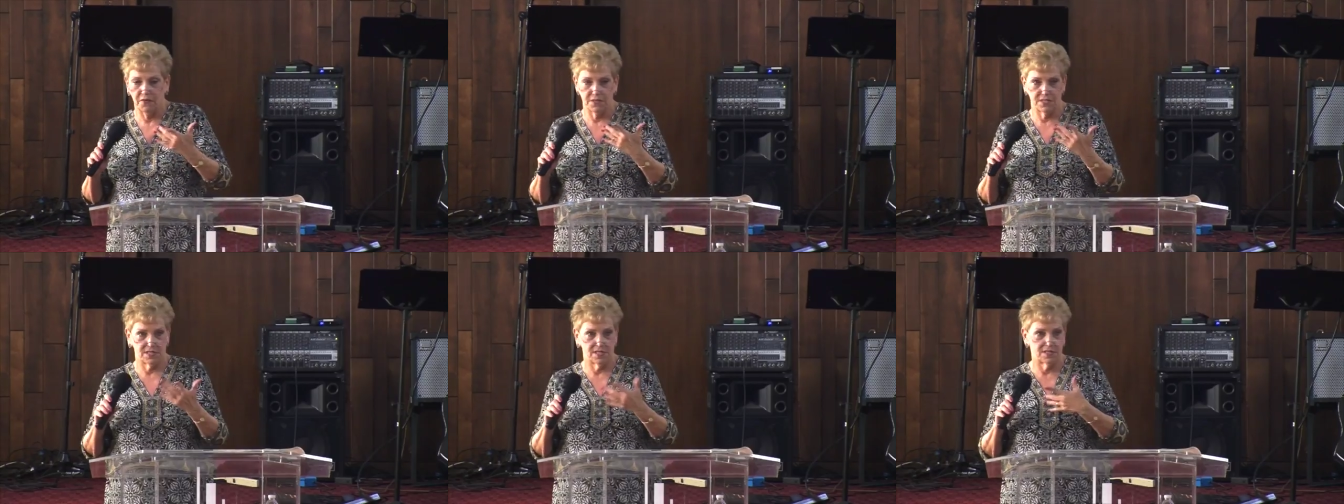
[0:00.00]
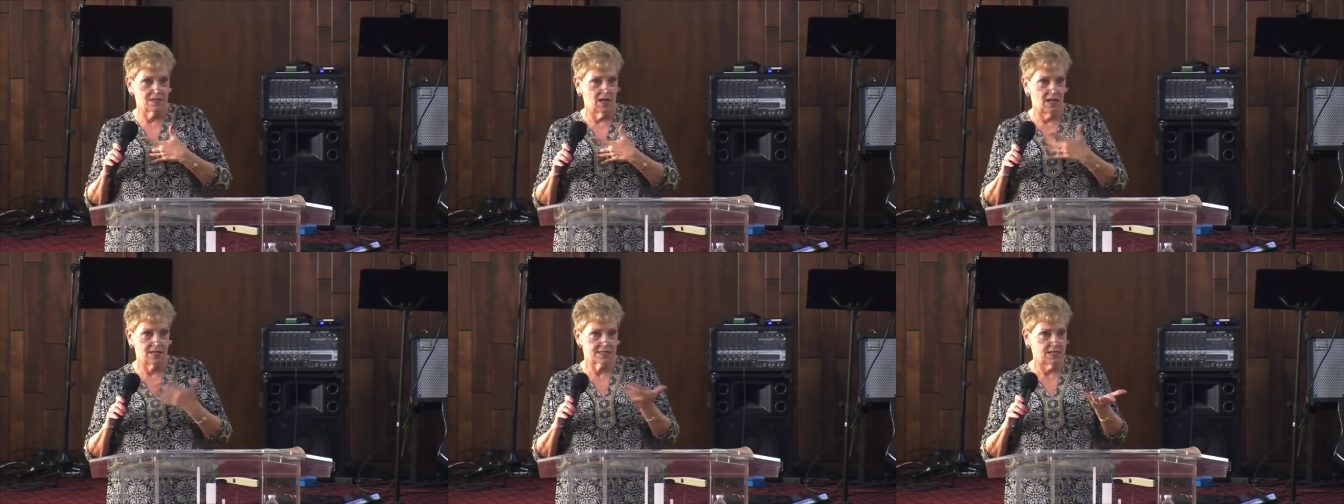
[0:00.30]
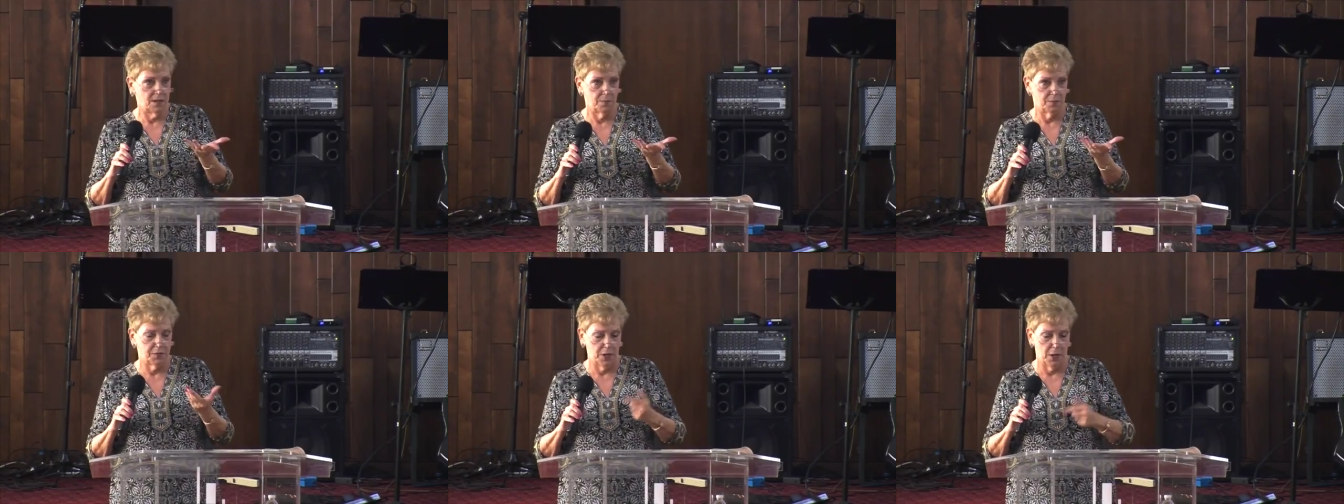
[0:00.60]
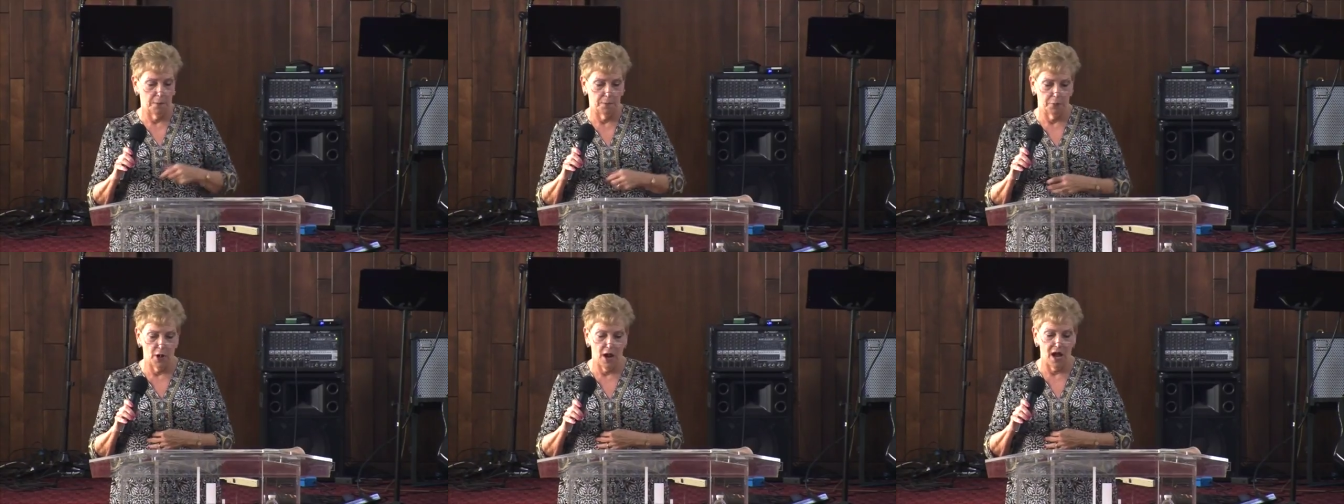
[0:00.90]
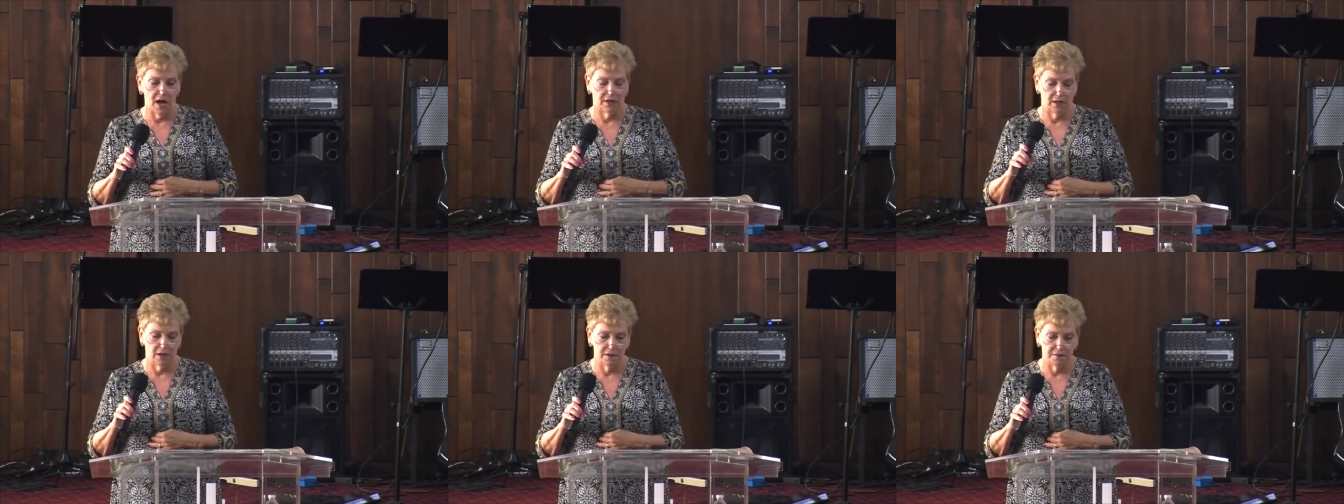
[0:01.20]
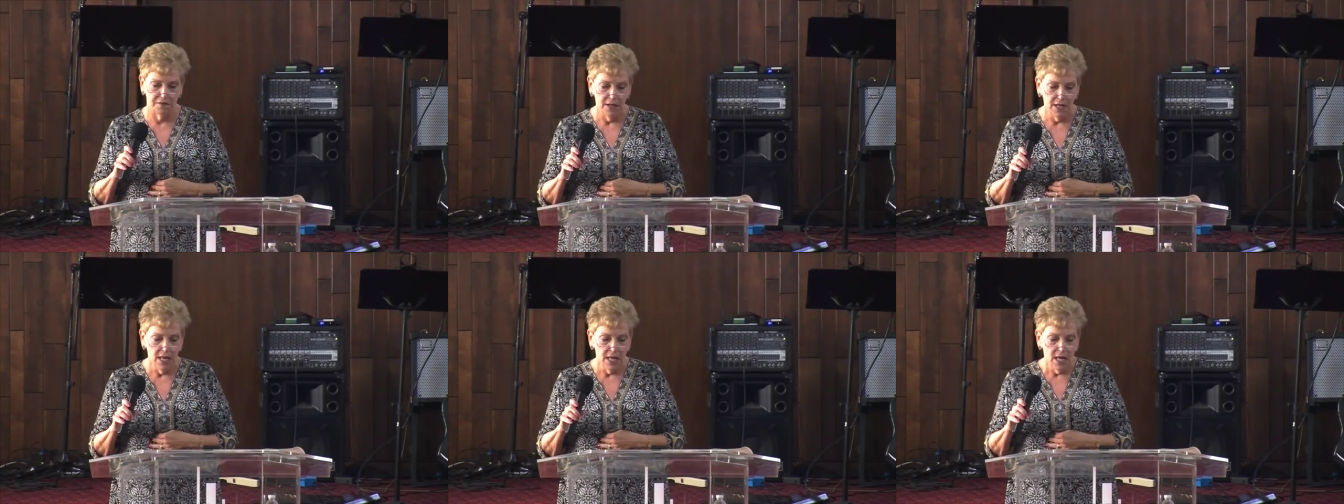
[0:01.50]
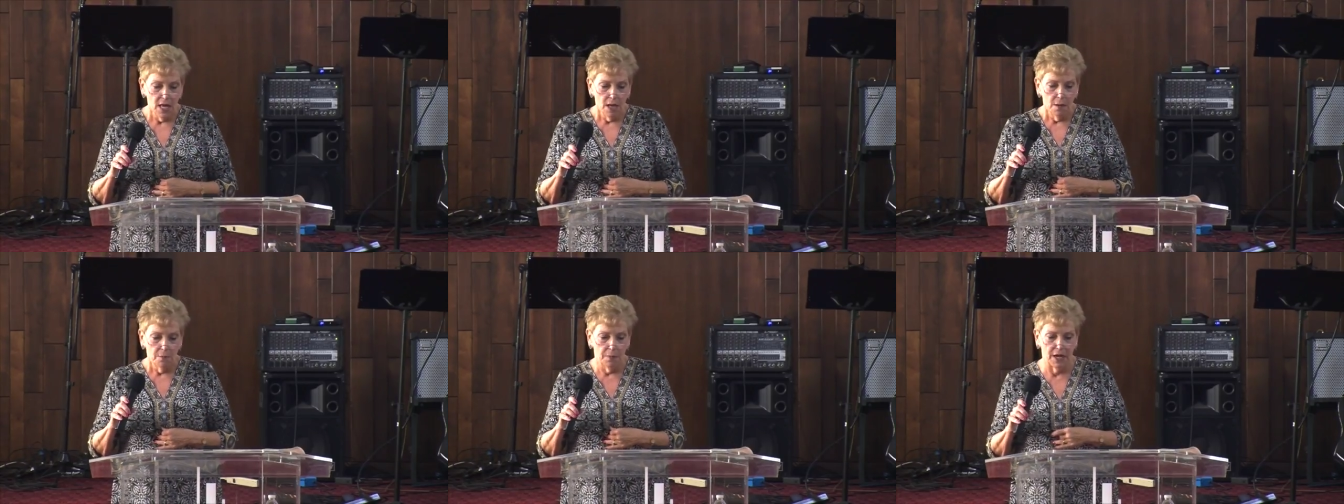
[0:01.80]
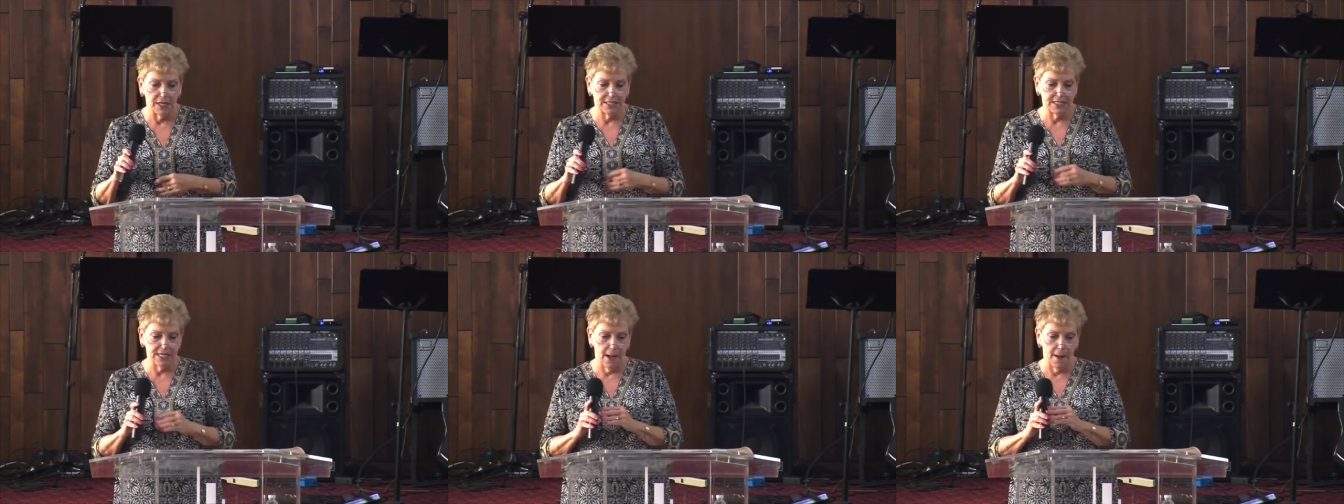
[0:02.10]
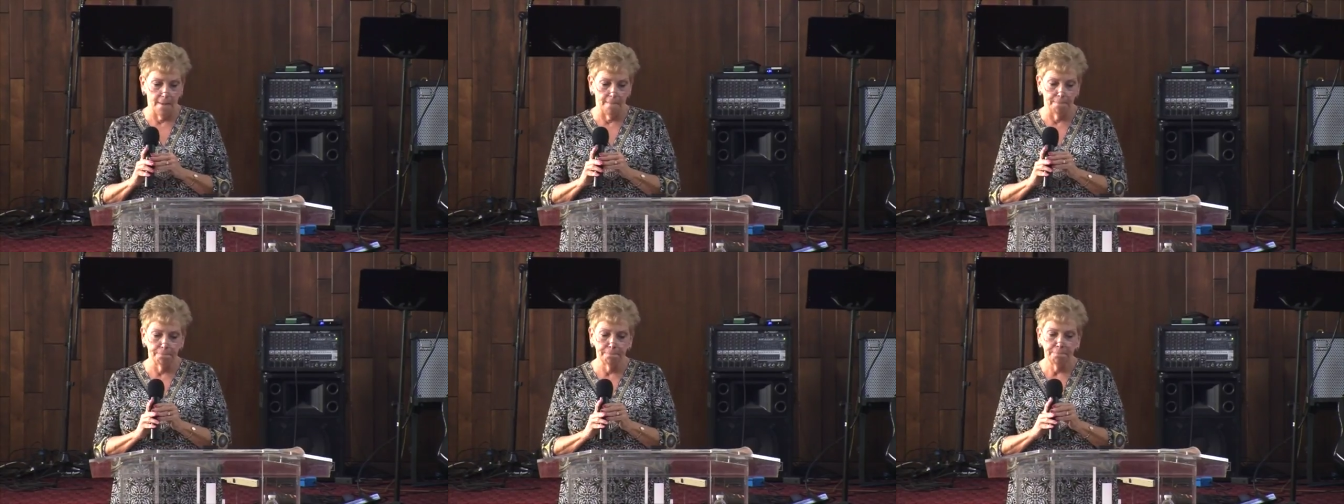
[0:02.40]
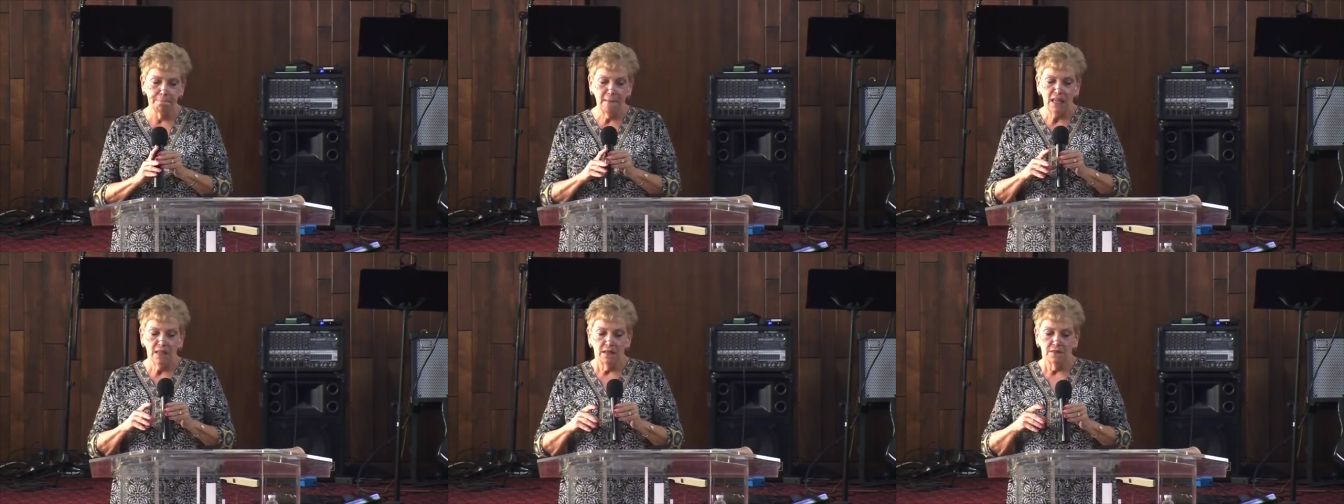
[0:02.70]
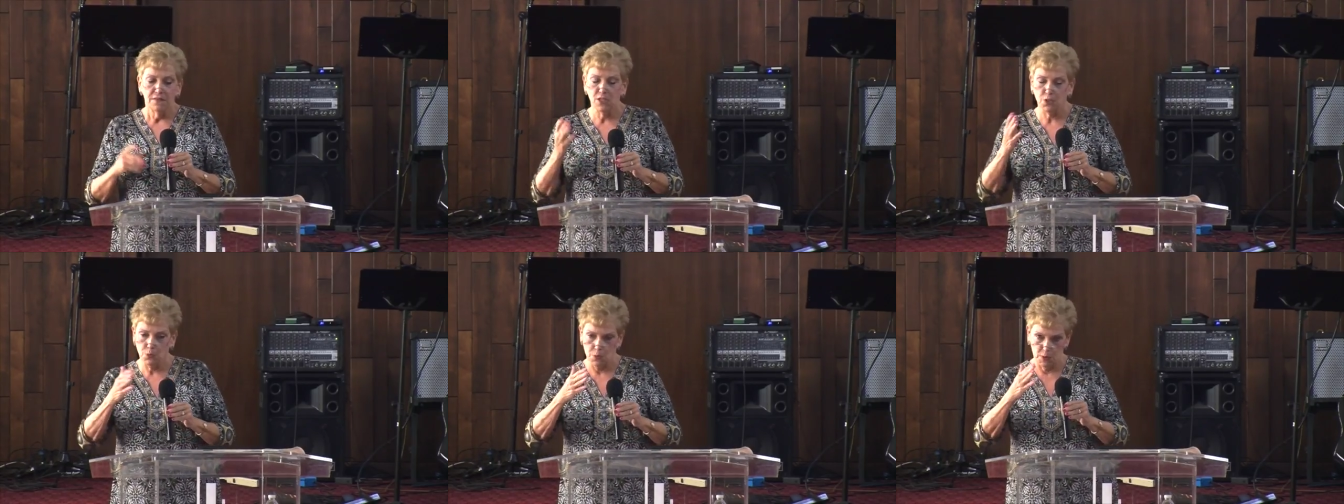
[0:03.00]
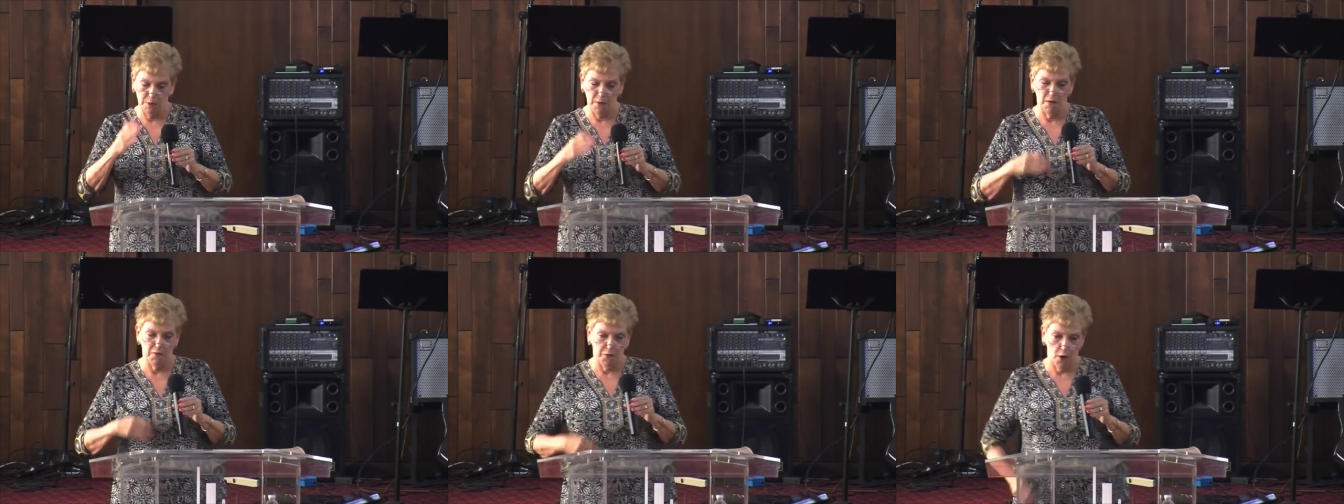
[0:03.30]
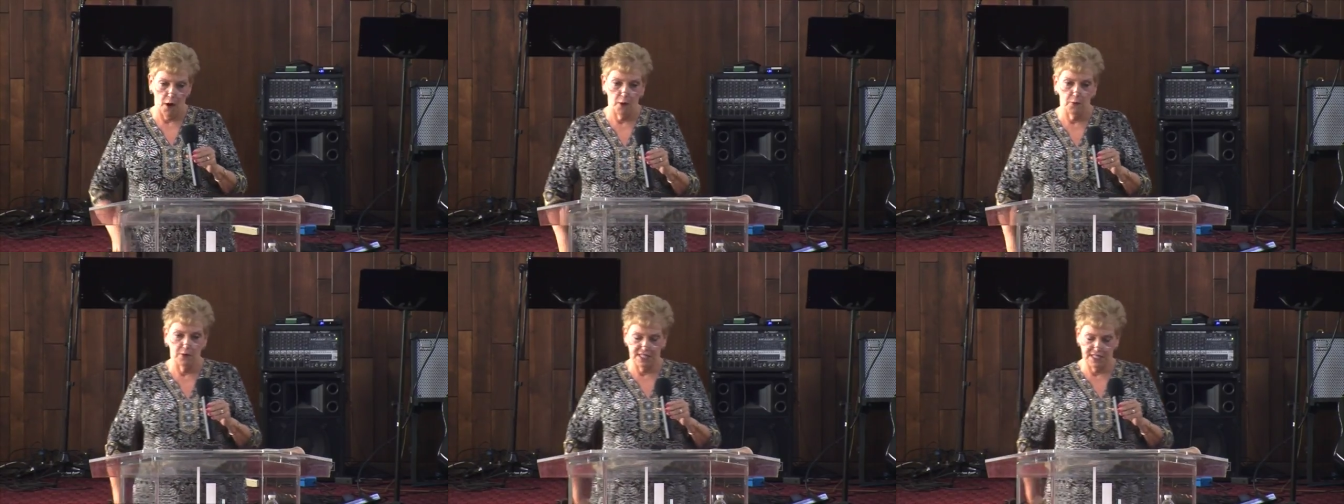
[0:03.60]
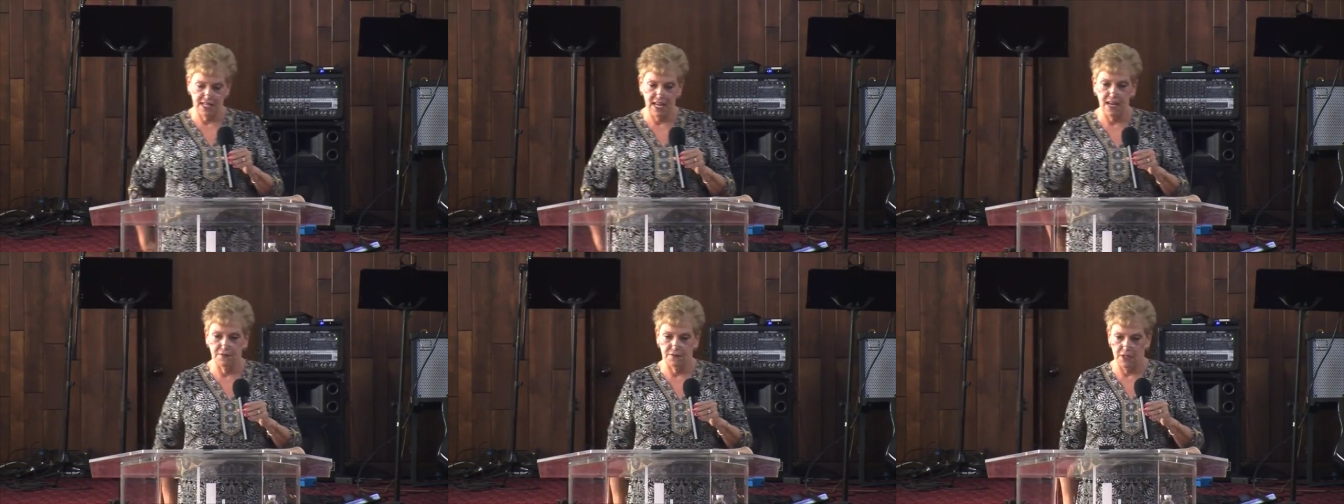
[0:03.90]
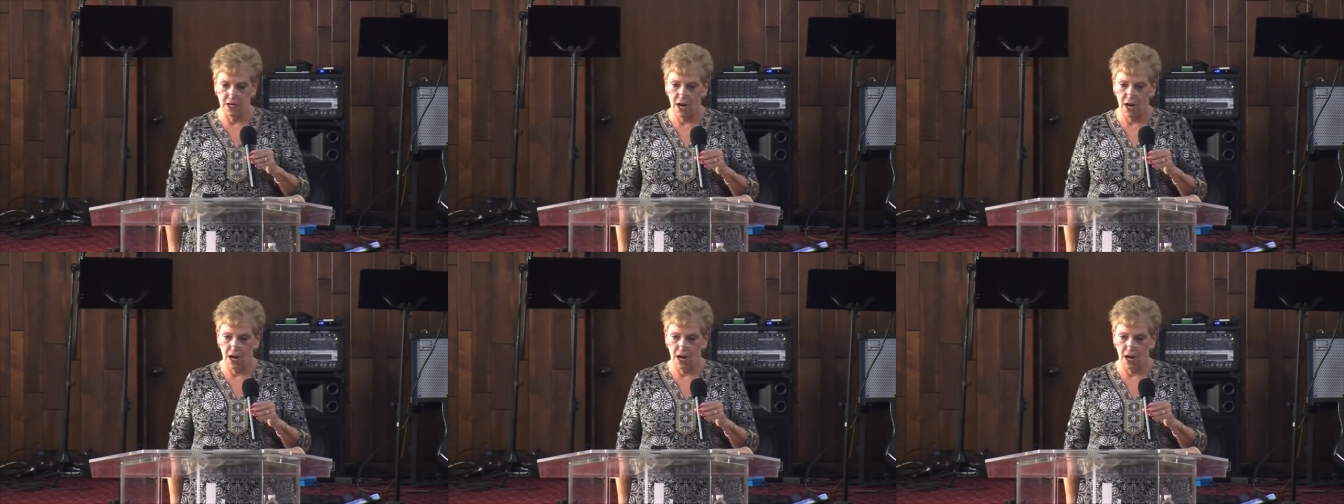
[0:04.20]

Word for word: this is not something I'm proud of, but, um, this was before I was saved.